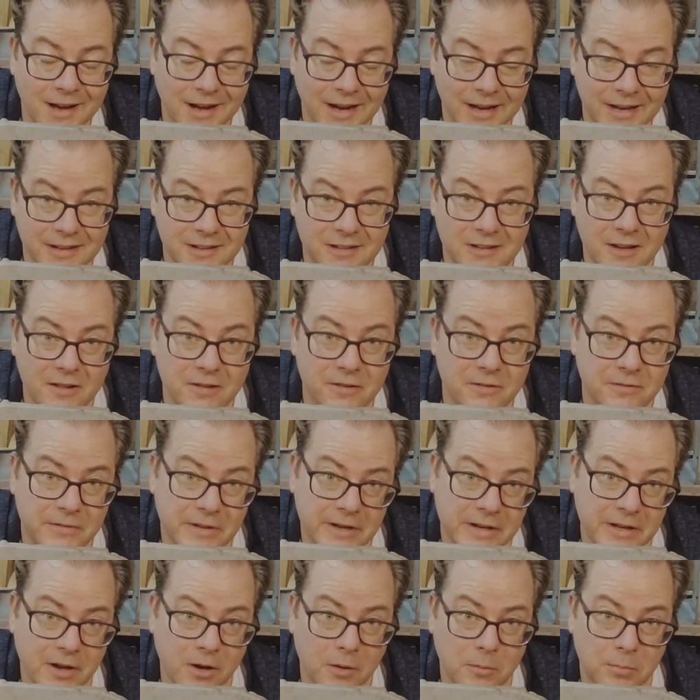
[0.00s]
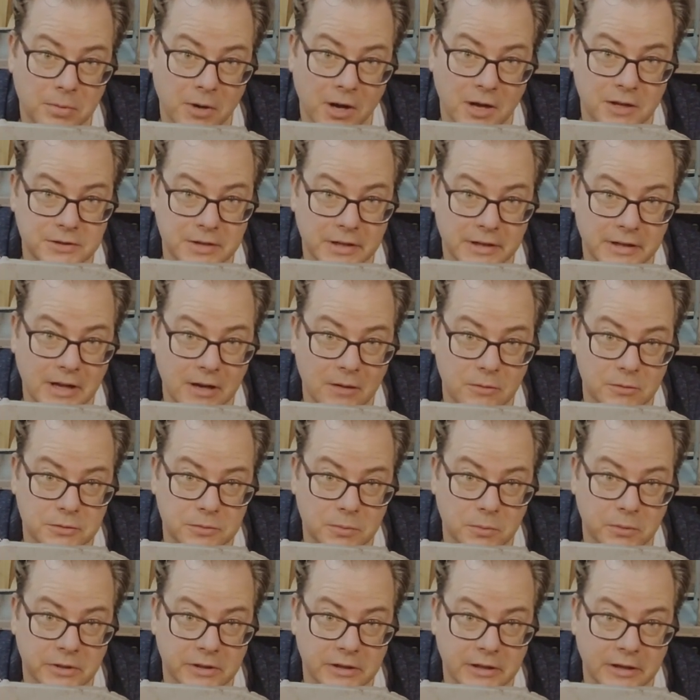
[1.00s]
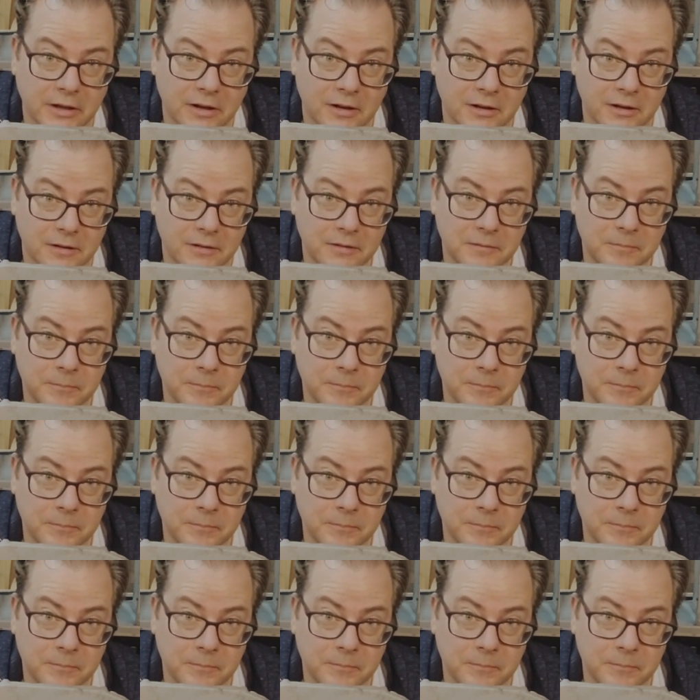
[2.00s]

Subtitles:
I had another video project I was working on.